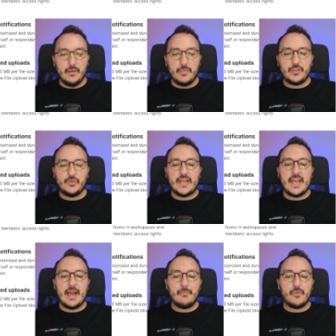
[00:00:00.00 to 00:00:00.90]
But
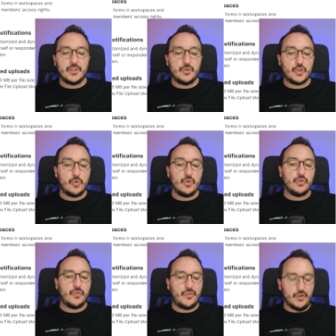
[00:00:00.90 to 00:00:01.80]
today I'm going to show you
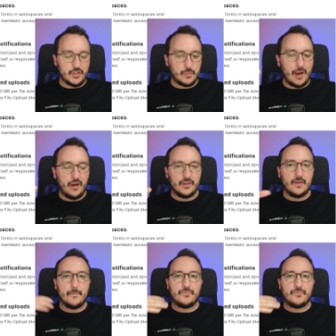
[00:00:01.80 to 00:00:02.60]
the first part